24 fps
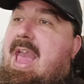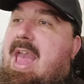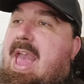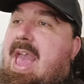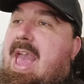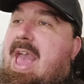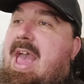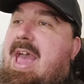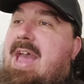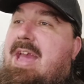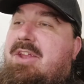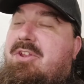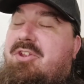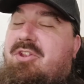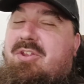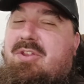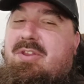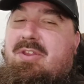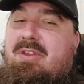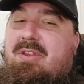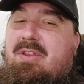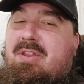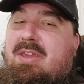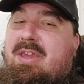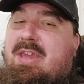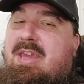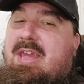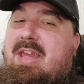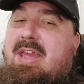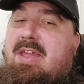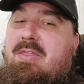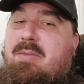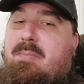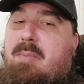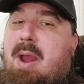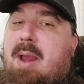And
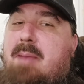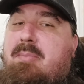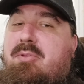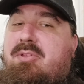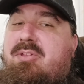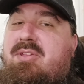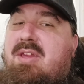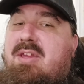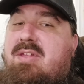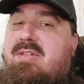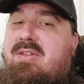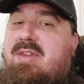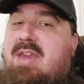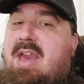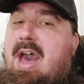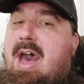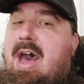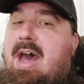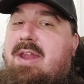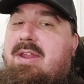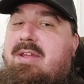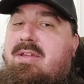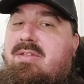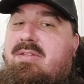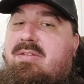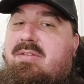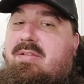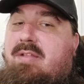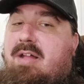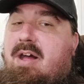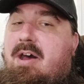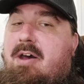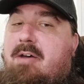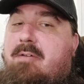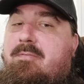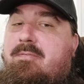the Bible says God is
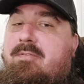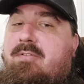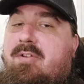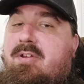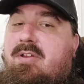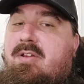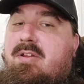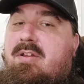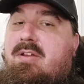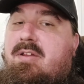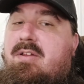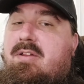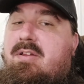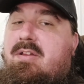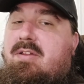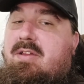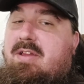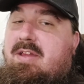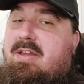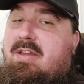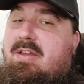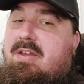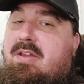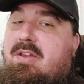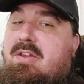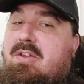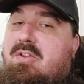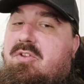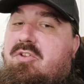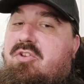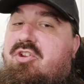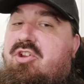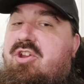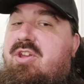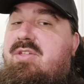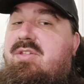love.
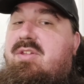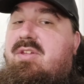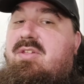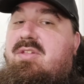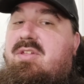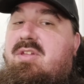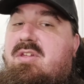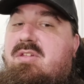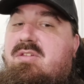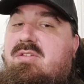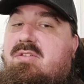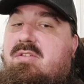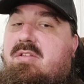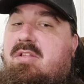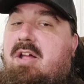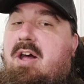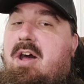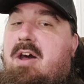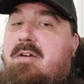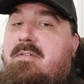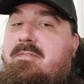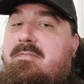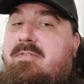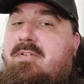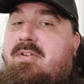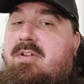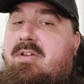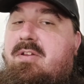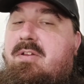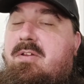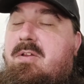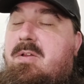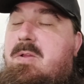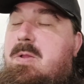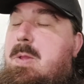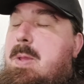Jesus is love.
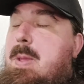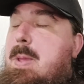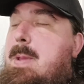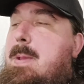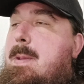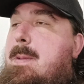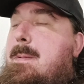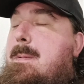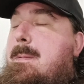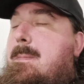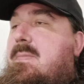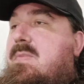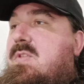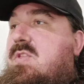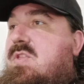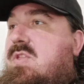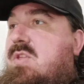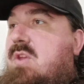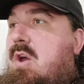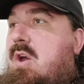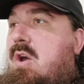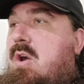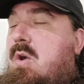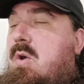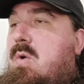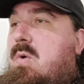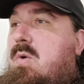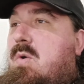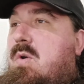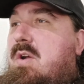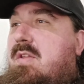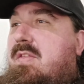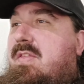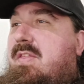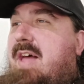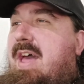
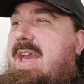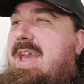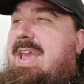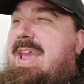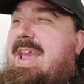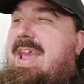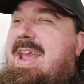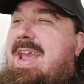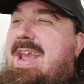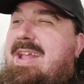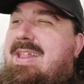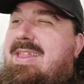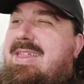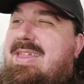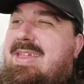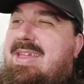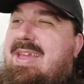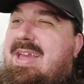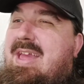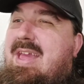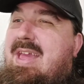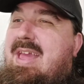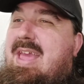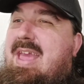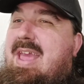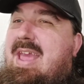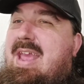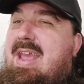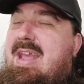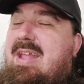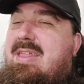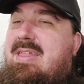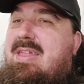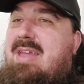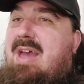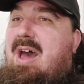So like
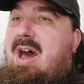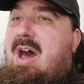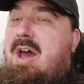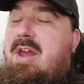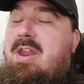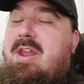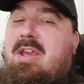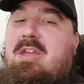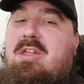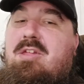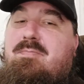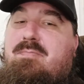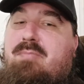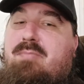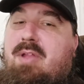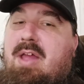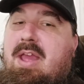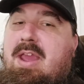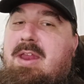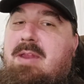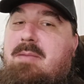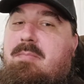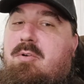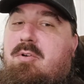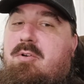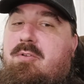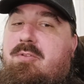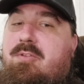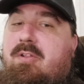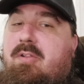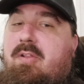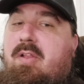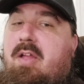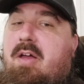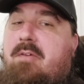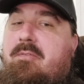it's unexplainable, the
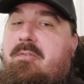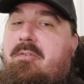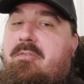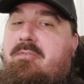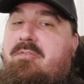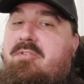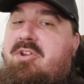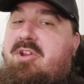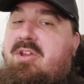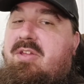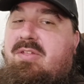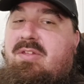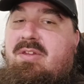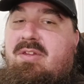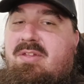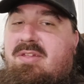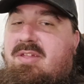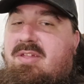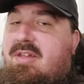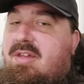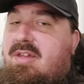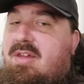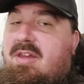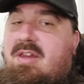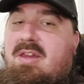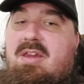love of Jesus.